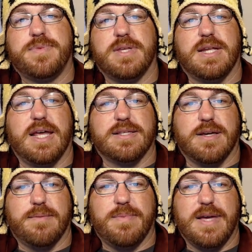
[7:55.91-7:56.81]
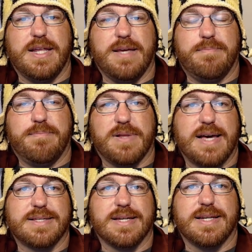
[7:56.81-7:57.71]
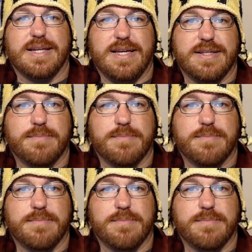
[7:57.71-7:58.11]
it ends up any plastic it needs